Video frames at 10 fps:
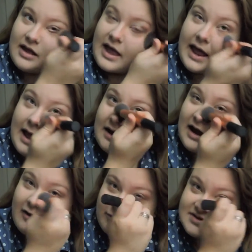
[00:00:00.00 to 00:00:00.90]
And
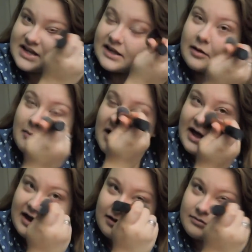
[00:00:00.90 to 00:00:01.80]
I've been taking
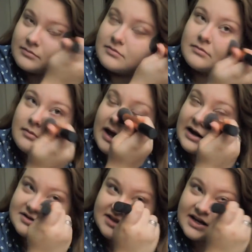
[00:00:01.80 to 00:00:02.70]
my
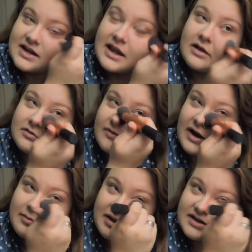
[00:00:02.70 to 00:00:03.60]
hair, skin, and nails
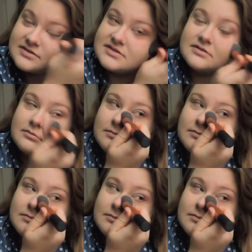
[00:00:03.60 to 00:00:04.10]
vitamins.